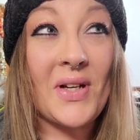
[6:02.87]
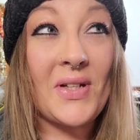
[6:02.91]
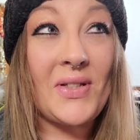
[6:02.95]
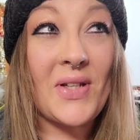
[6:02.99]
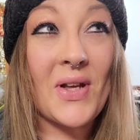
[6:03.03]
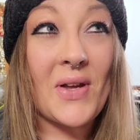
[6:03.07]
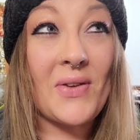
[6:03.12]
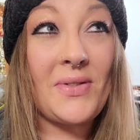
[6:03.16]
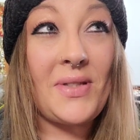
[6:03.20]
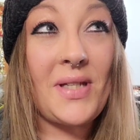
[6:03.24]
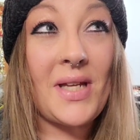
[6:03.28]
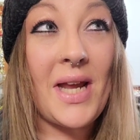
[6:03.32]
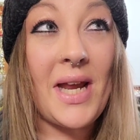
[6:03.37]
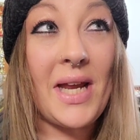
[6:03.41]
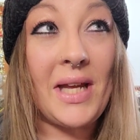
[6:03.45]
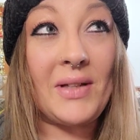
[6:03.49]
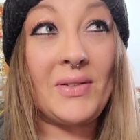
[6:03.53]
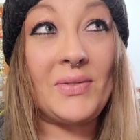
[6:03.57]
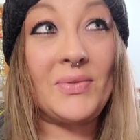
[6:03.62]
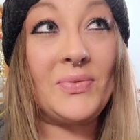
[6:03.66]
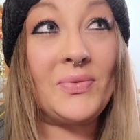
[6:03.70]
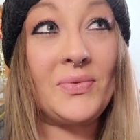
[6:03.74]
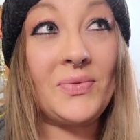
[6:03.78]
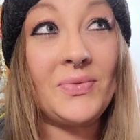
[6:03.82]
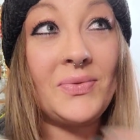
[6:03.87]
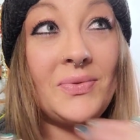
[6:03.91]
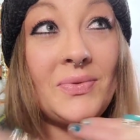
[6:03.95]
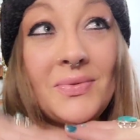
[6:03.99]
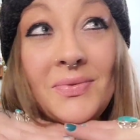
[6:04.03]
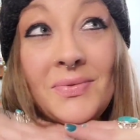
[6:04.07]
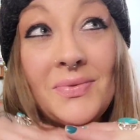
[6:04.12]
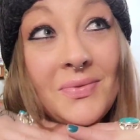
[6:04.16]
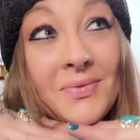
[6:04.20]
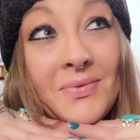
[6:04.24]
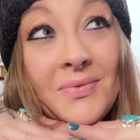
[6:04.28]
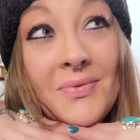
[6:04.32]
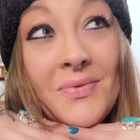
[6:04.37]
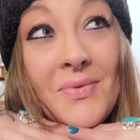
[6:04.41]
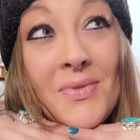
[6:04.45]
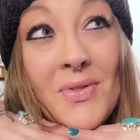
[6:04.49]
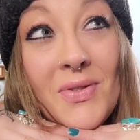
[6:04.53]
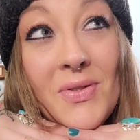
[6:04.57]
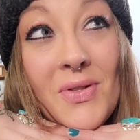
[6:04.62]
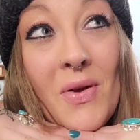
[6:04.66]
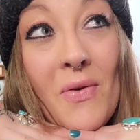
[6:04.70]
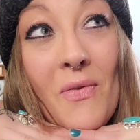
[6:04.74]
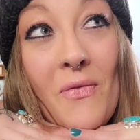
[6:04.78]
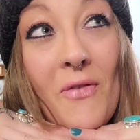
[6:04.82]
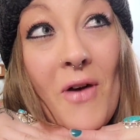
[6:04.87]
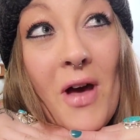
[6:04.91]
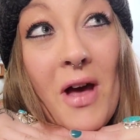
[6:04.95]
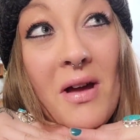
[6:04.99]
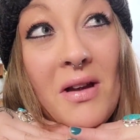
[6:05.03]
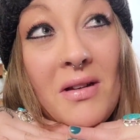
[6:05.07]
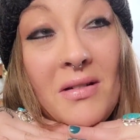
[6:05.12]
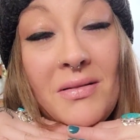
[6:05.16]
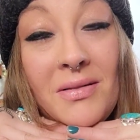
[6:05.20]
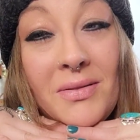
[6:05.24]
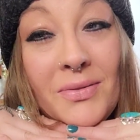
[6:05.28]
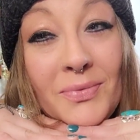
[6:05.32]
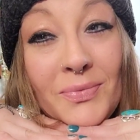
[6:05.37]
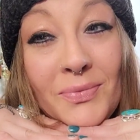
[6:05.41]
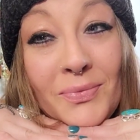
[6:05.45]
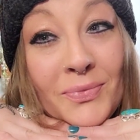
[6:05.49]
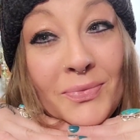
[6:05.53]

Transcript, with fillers: Adulting. So fun.